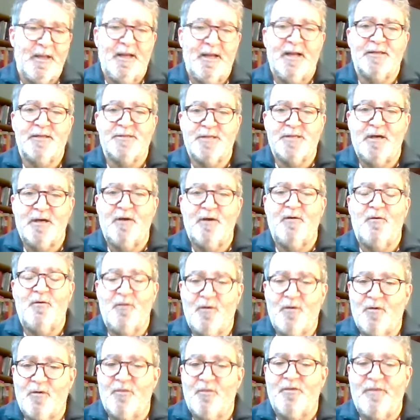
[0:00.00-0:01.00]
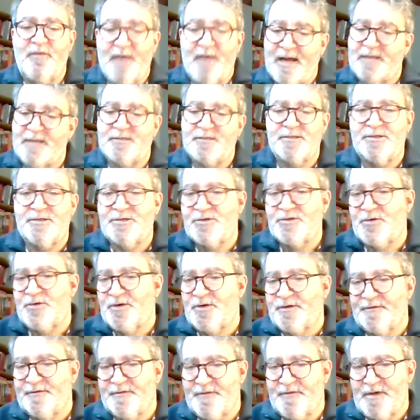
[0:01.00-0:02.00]
And so that's the
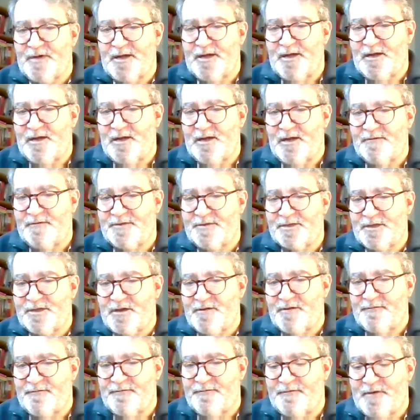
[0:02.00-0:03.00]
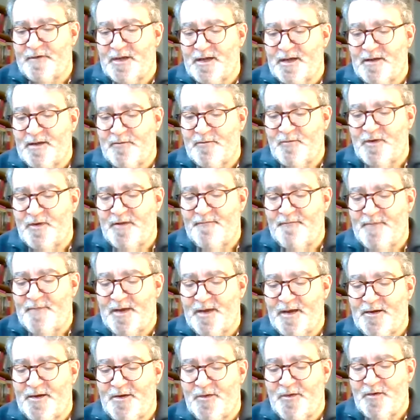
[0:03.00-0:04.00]
sort of stuff we've
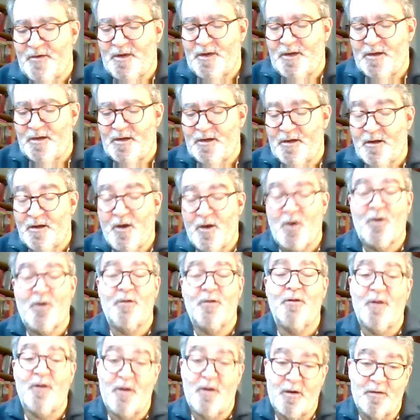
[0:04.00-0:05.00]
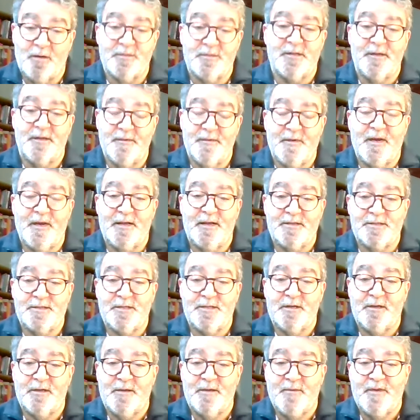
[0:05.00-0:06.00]
been doing a lot, and
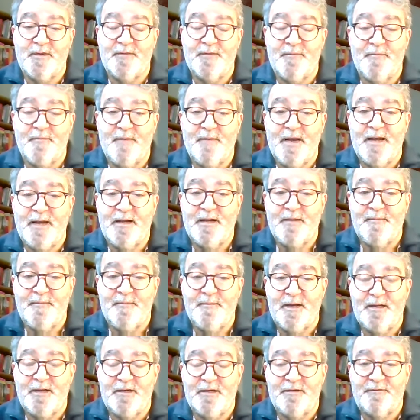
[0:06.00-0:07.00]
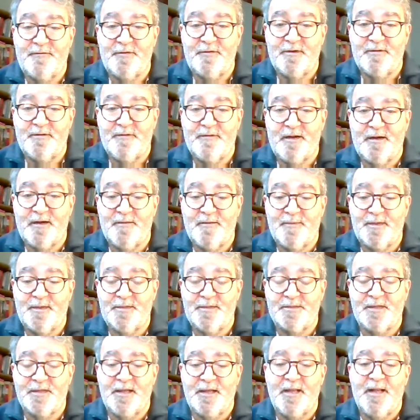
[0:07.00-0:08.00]
certainly with many, many different
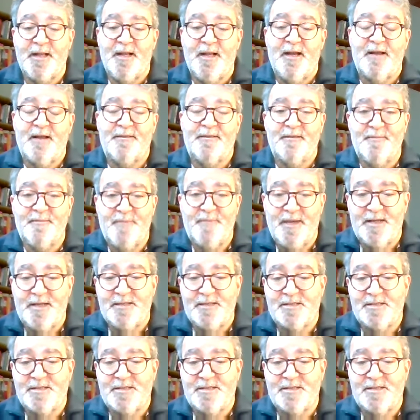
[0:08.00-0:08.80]
developers at the bid